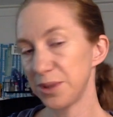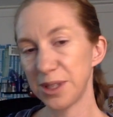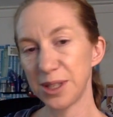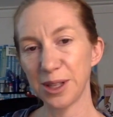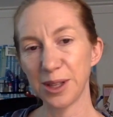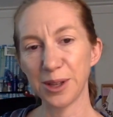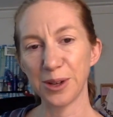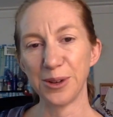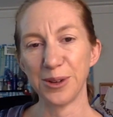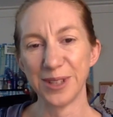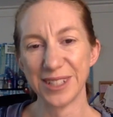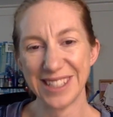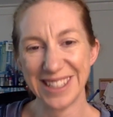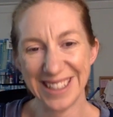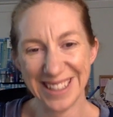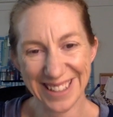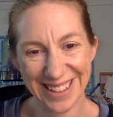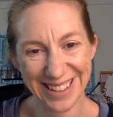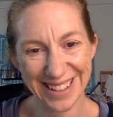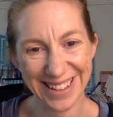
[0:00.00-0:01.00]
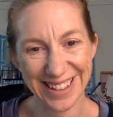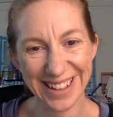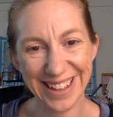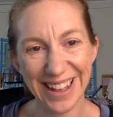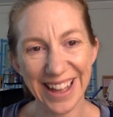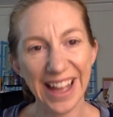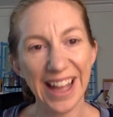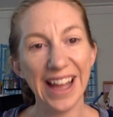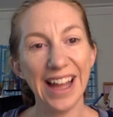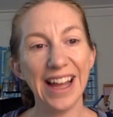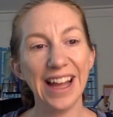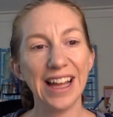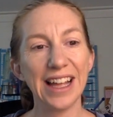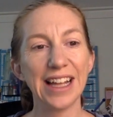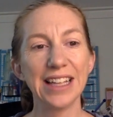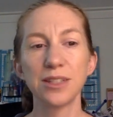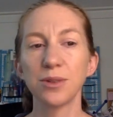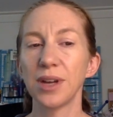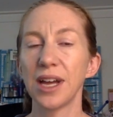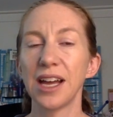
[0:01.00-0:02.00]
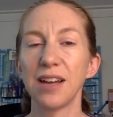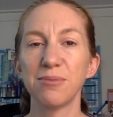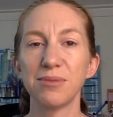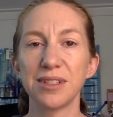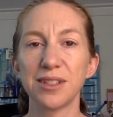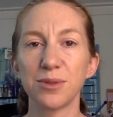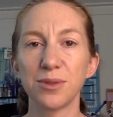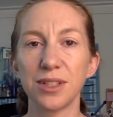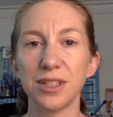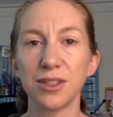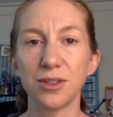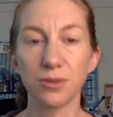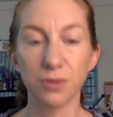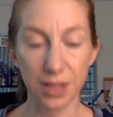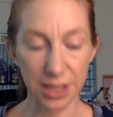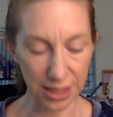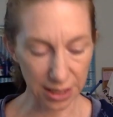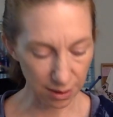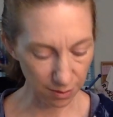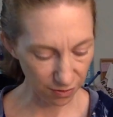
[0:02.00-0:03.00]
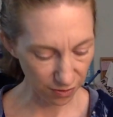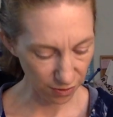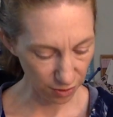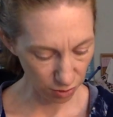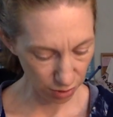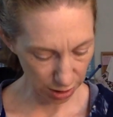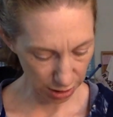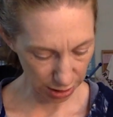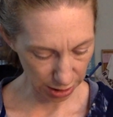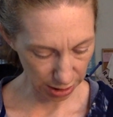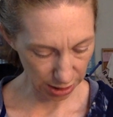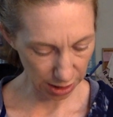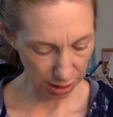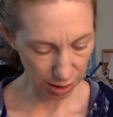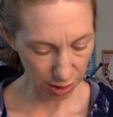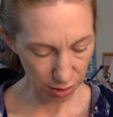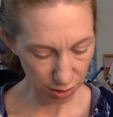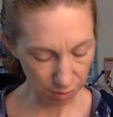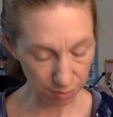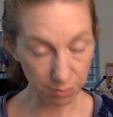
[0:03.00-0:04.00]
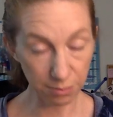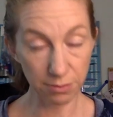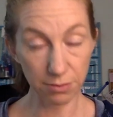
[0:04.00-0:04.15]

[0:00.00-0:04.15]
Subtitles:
That's what happens when you don't sleep, folks. You get a